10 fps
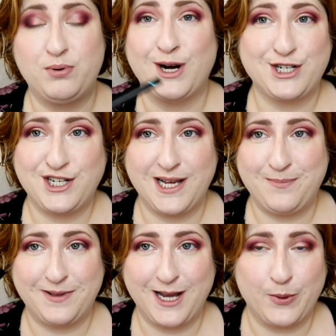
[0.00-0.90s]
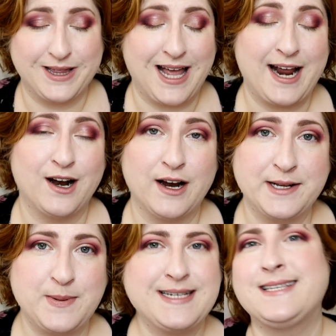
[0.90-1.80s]
Brush Tip Liquid Liner.
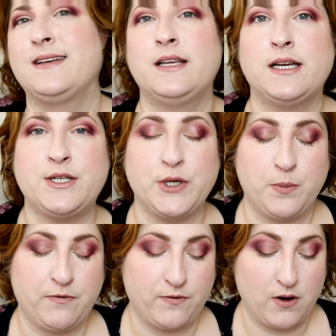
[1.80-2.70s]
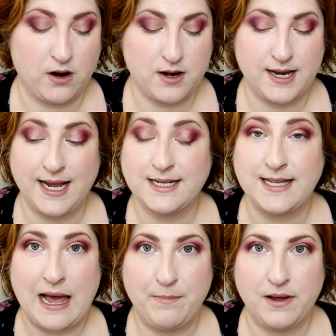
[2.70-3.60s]
It's basically a dupe for NYX
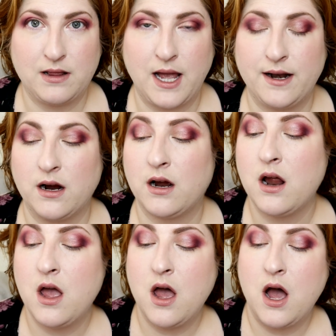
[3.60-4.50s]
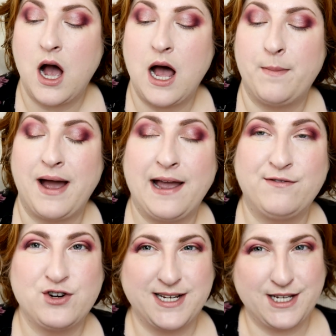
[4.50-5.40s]
Epic Liner. Um,
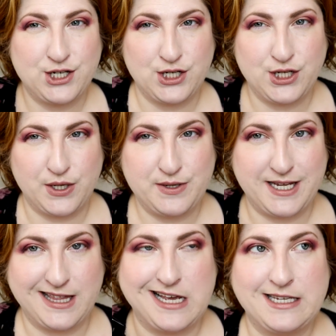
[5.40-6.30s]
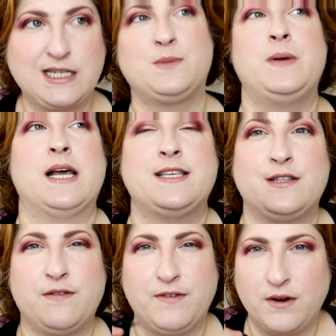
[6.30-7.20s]
I've transitioned to using this because
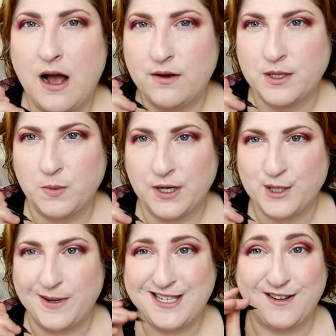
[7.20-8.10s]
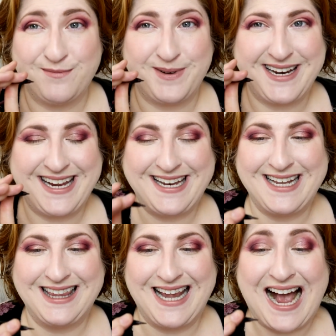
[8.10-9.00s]
it's a few dollars more expensive, but
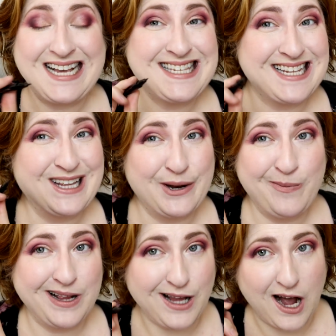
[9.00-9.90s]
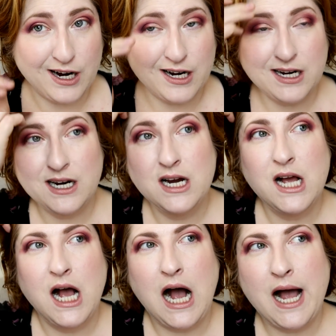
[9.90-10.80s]
it lasts a little bit longer.
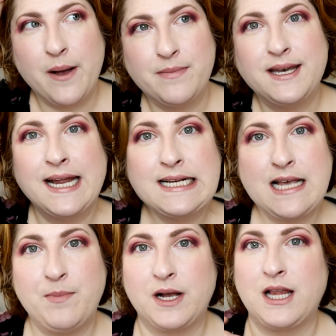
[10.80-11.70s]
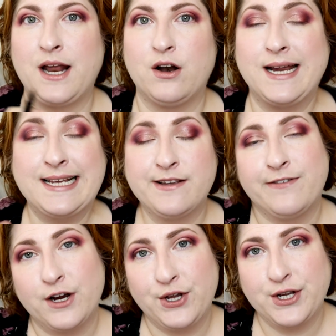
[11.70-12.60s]
Um, NYX Epic Liner is a
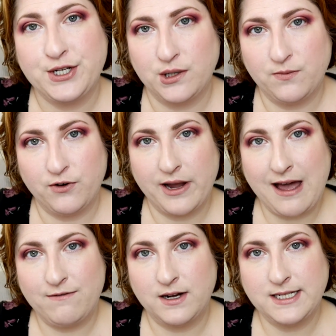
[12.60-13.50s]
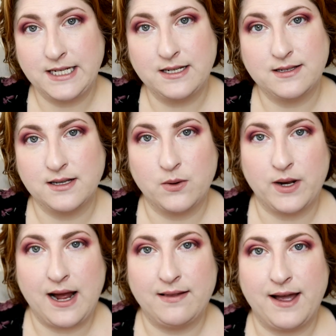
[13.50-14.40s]
very good dupe for Kat Von D's
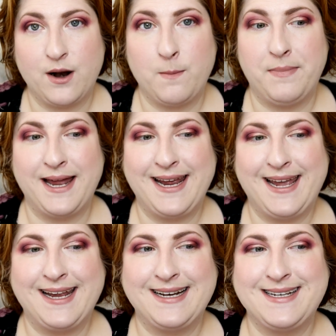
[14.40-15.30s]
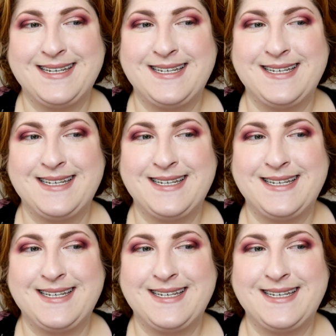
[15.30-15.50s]
liquid eyeliner, but it